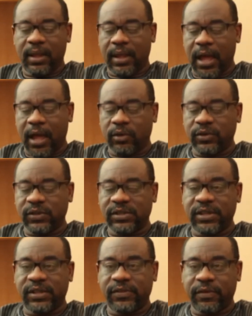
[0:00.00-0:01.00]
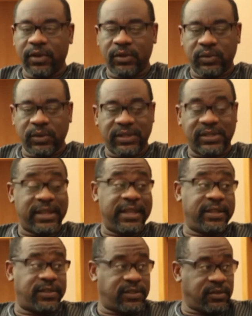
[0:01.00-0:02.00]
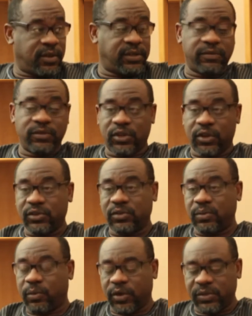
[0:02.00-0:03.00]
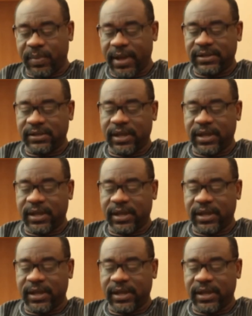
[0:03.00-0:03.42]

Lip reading: how successful it is, not even just what's past